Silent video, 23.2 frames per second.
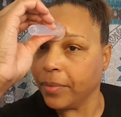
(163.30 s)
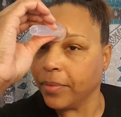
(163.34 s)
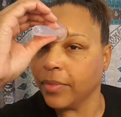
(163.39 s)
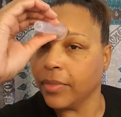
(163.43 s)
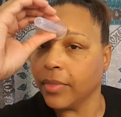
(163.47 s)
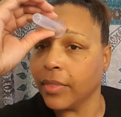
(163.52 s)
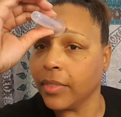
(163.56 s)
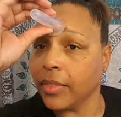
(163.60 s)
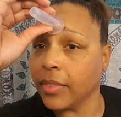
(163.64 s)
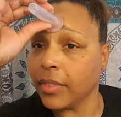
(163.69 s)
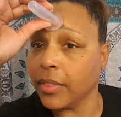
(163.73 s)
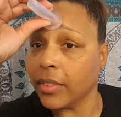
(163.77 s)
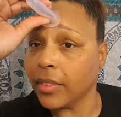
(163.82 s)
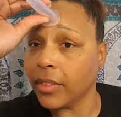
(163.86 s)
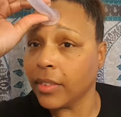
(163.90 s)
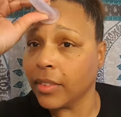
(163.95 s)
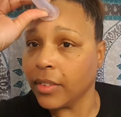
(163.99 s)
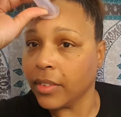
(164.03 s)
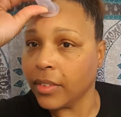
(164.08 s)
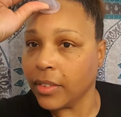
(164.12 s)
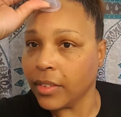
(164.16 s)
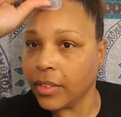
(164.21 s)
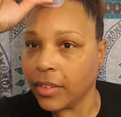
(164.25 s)

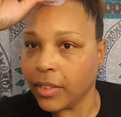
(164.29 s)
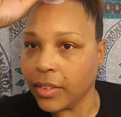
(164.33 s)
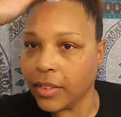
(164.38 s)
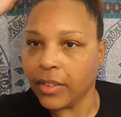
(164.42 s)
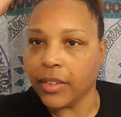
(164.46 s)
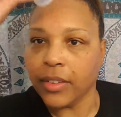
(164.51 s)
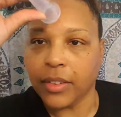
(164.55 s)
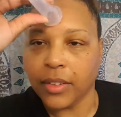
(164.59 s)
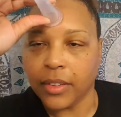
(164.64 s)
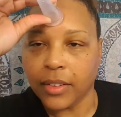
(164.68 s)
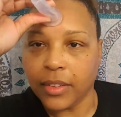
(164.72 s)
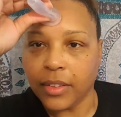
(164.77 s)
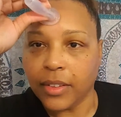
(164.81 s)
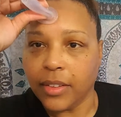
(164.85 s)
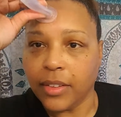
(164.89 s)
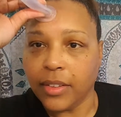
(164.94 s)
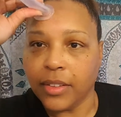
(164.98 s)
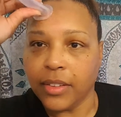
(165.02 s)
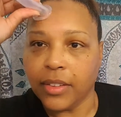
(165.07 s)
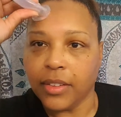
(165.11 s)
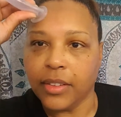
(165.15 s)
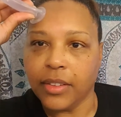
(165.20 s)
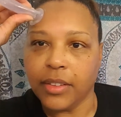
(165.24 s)

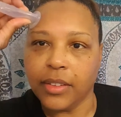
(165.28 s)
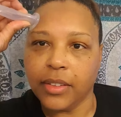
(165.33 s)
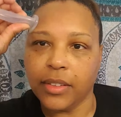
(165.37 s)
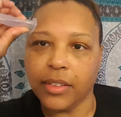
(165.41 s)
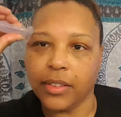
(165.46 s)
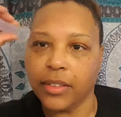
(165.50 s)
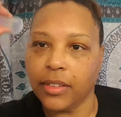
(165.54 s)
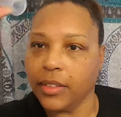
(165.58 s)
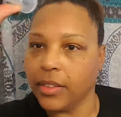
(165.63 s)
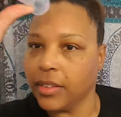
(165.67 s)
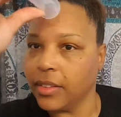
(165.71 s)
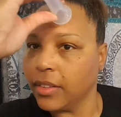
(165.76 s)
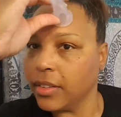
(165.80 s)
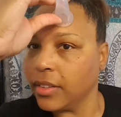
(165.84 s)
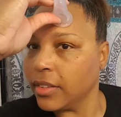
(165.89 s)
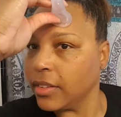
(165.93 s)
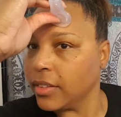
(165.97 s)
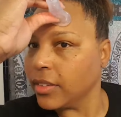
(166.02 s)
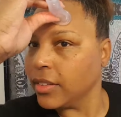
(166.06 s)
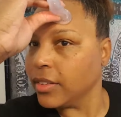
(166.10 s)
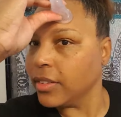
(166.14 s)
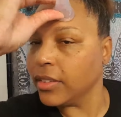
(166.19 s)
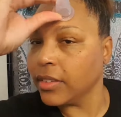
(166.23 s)

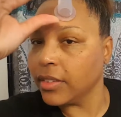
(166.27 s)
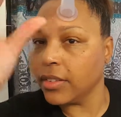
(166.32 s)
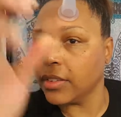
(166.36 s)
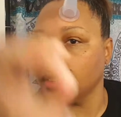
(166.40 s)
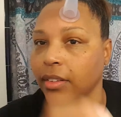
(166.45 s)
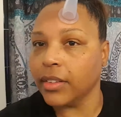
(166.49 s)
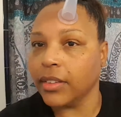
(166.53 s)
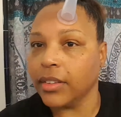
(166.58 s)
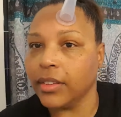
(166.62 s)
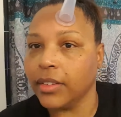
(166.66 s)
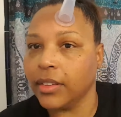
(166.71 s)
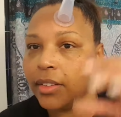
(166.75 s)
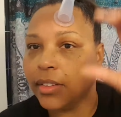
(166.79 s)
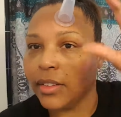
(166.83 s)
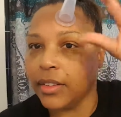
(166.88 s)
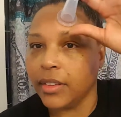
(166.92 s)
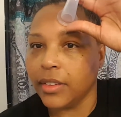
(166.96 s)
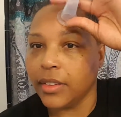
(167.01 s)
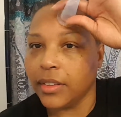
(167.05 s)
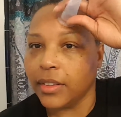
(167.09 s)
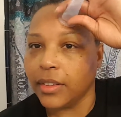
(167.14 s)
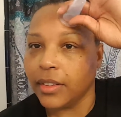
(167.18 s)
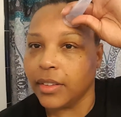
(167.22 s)

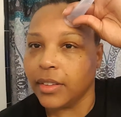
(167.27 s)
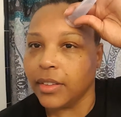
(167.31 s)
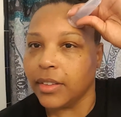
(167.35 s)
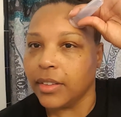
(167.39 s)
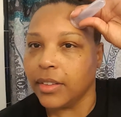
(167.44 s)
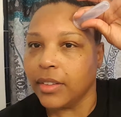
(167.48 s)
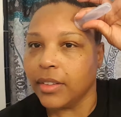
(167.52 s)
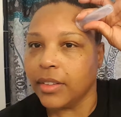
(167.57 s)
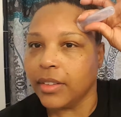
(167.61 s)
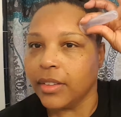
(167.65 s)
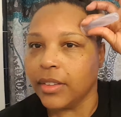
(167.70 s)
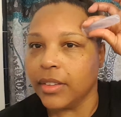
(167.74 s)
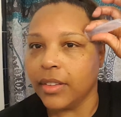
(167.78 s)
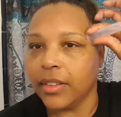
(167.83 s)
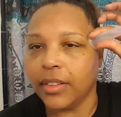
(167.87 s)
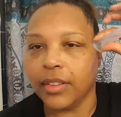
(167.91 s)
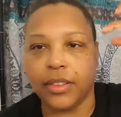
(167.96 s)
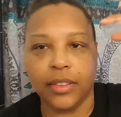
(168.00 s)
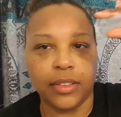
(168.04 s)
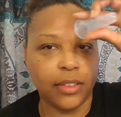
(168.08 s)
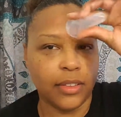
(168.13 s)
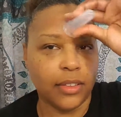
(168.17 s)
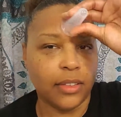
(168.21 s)

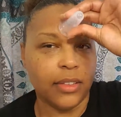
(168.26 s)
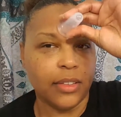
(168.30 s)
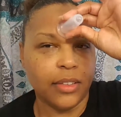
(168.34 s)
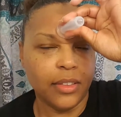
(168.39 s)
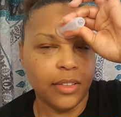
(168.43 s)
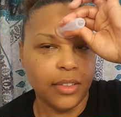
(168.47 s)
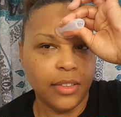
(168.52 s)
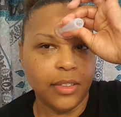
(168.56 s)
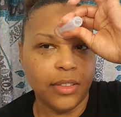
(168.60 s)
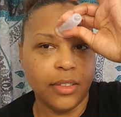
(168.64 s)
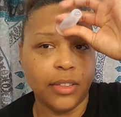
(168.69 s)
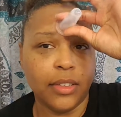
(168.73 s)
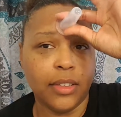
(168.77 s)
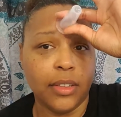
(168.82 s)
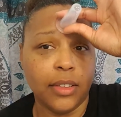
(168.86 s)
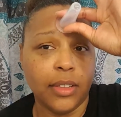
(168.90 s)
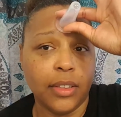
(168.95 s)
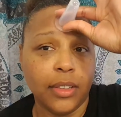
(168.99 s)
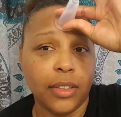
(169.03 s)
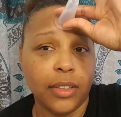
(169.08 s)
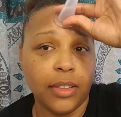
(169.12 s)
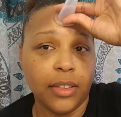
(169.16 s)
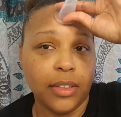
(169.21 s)

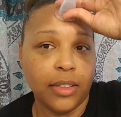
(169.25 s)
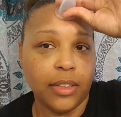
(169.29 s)
Nobody speaks.